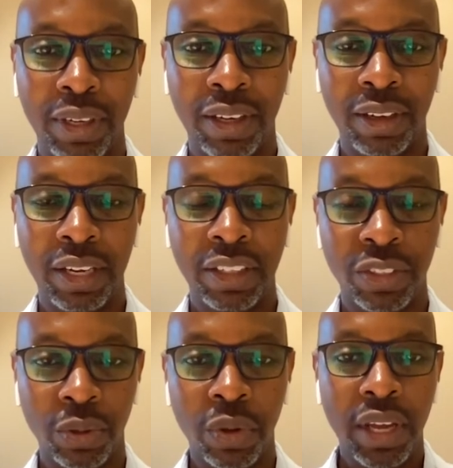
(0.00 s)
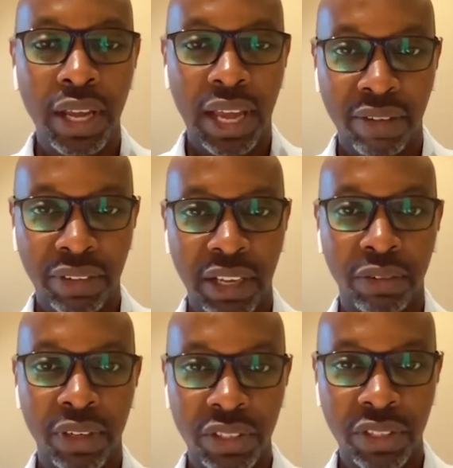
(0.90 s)
uh, and so having that
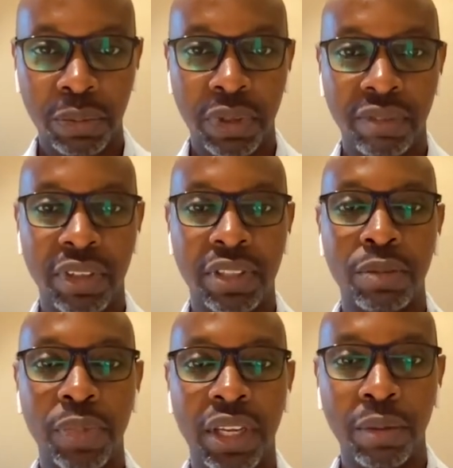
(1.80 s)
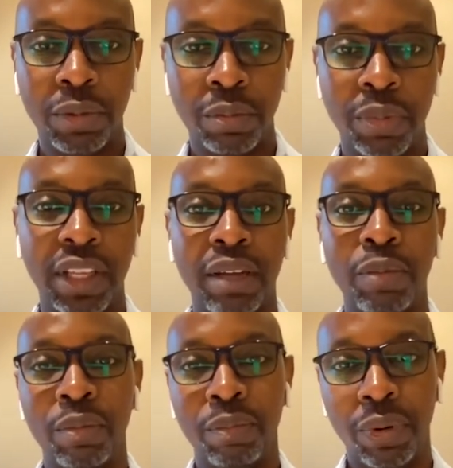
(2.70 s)
relationship with the investors, being able to bring them
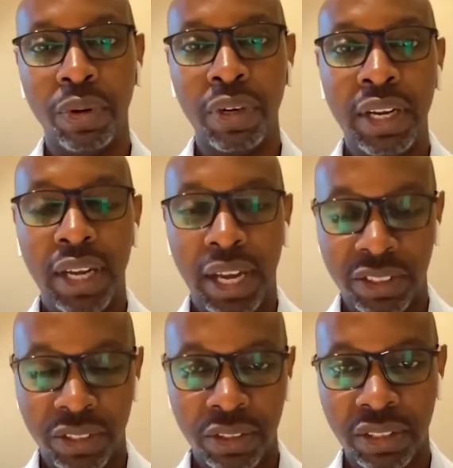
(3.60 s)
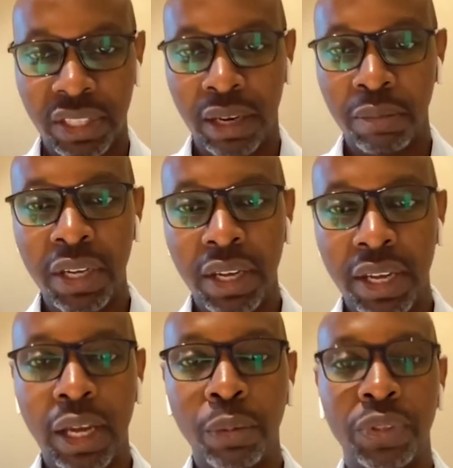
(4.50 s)
on board at a certain time,
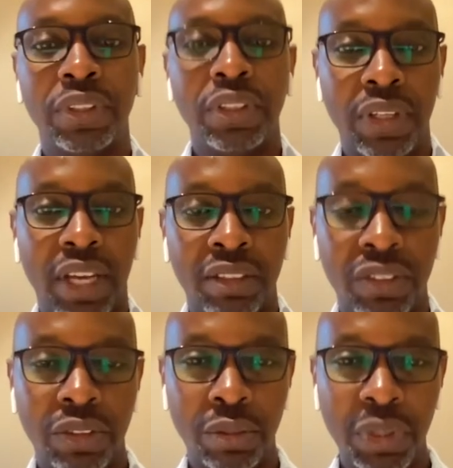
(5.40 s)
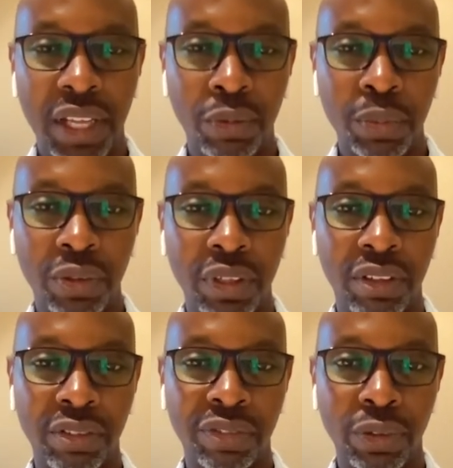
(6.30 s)
helps steer that. So to me, that would be
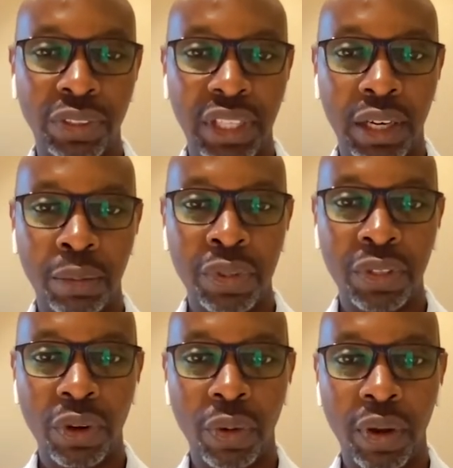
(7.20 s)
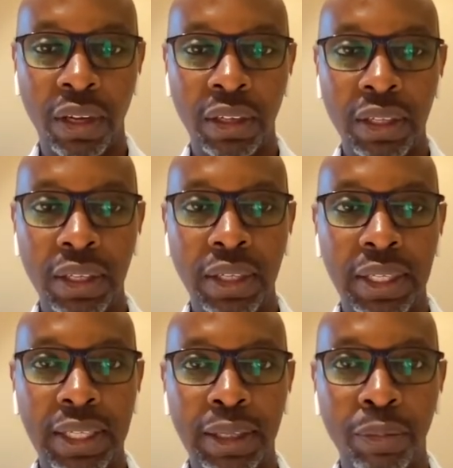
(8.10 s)
critical for startups, knowing
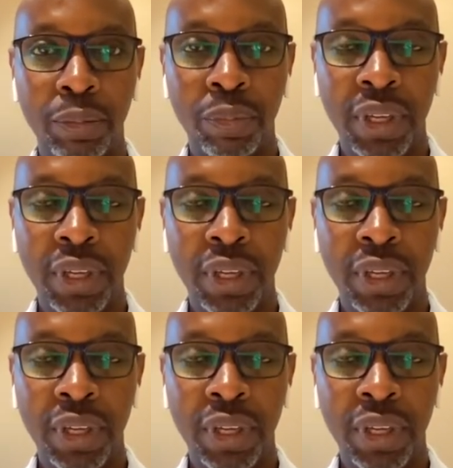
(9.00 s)
um,